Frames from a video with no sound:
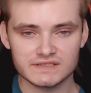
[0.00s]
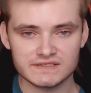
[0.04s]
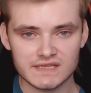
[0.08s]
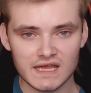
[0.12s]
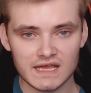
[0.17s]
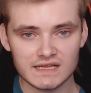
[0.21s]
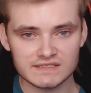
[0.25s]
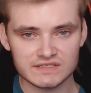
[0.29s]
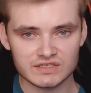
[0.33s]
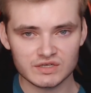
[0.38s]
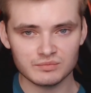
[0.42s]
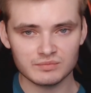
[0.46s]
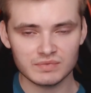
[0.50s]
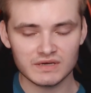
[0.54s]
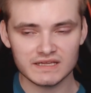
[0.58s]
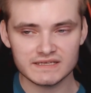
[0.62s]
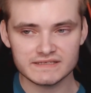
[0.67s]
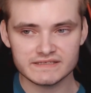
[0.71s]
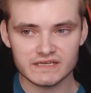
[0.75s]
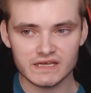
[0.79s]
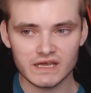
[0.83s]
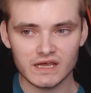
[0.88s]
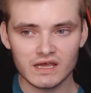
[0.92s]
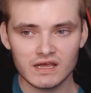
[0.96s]
Day to
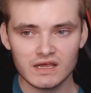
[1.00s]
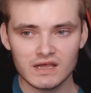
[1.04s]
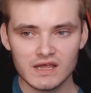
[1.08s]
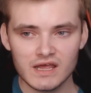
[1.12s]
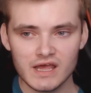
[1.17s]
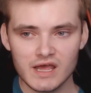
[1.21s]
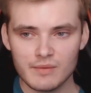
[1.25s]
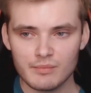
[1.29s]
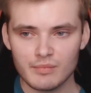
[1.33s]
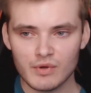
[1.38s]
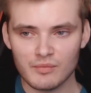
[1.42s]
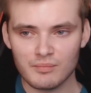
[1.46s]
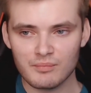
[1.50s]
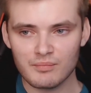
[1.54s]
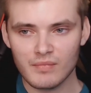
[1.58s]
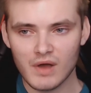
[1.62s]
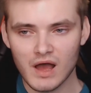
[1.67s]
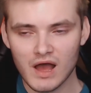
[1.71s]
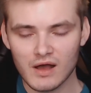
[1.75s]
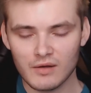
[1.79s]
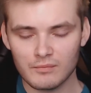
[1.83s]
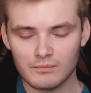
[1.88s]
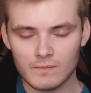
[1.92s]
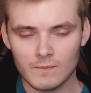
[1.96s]
complete it. But
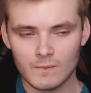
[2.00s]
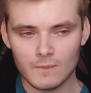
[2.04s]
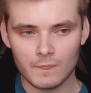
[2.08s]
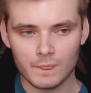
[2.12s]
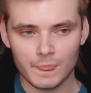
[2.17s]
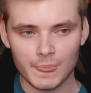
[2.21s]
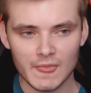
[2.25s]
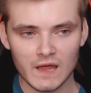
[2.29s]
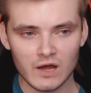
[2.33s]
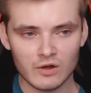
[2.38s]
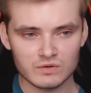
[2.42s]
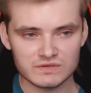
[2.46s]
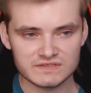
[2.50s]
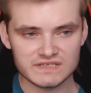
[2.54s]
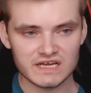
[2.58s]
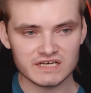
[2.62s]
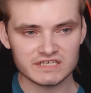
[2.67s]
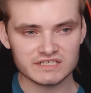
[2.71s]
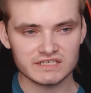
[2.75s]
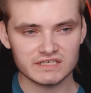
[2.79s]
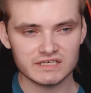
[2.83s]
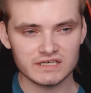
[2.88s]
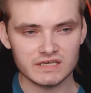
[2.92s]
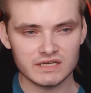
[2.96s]

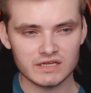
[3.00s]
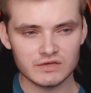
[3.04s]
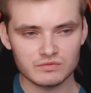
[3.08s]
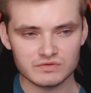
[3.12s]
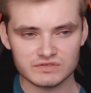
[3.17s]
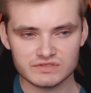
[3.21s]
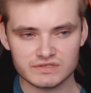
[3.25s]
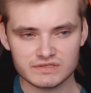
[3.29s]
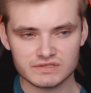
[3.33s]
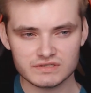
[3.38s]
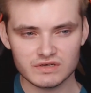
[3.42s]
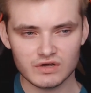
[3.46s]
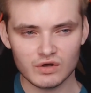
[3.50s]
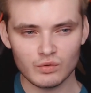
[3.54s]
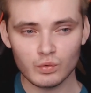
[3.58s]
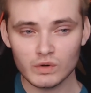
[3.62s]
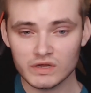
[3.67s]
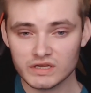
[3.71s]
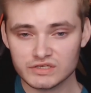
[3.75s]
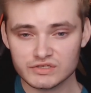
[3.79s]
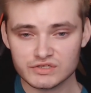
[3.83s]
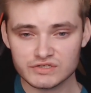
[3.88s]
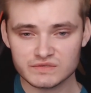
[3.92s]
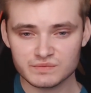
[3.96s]
it was a
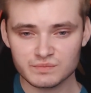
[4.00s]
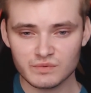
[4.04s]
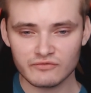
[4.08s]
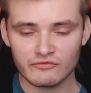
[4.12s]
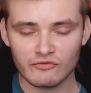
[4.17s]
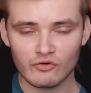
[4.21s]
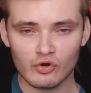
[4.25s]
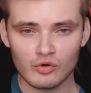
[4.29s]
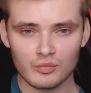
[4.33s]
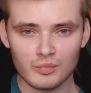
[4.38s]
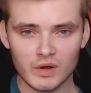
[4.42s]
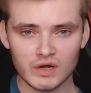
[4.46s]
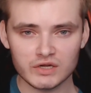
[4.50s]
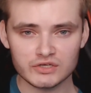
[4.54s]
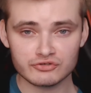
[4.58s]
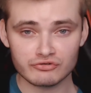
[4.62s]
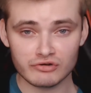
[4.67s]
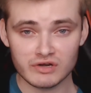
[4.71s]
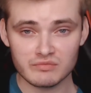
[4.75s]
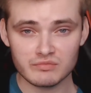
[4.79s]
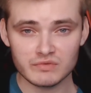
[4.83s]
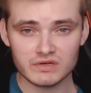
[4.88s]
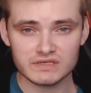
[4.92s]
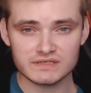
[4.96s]
week just before my
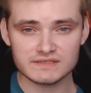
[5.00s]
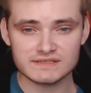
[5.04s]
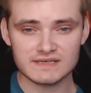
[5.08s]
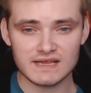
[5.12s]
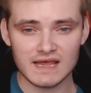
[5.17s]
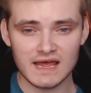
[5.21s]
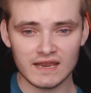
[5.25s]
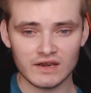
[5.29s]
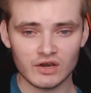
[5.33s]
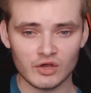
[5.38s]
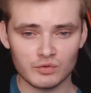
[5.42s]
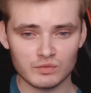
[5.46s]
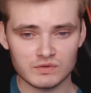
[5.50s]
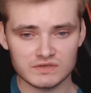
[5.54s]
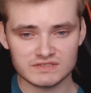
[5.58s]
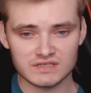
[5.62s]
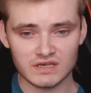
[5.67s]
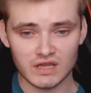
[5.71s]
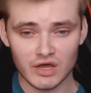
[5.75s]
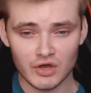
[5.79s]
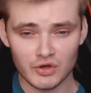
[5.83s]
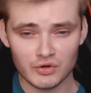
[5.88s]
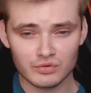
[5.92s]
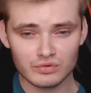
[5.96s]
treatment, and I was
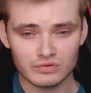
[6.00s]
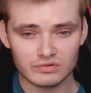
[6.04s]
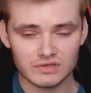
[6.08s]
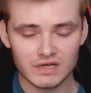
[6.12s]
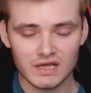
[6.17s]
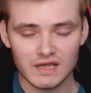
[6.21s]
low.